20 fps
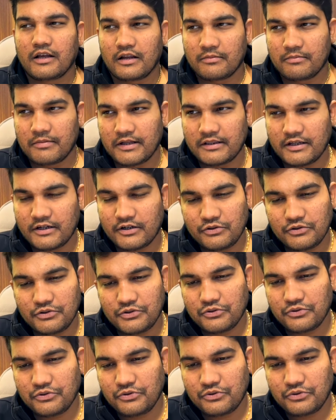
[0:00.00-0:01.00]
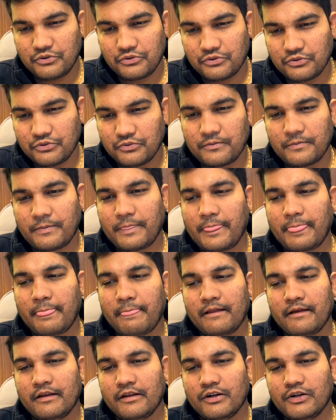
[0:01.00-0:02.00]
karma that you should do
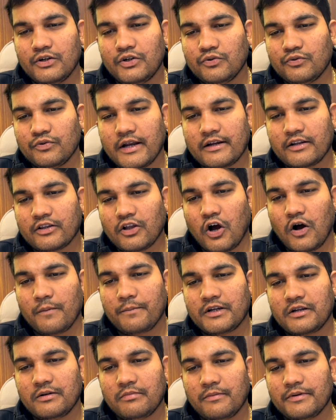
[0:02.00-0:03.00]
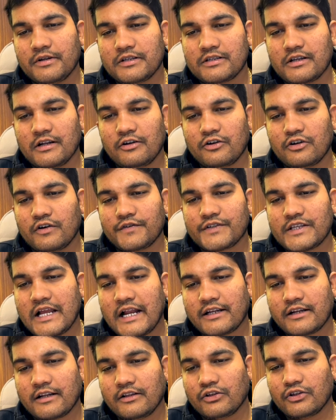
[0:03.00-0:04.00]
to get the optimum result of
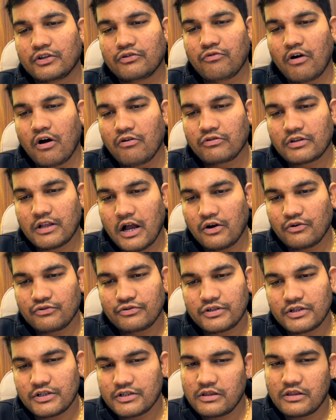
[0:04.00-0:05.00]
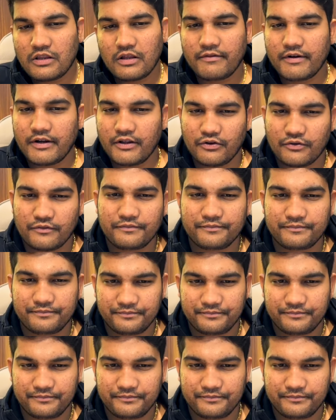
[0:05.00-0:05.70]
Saturn throughout the houses in the video.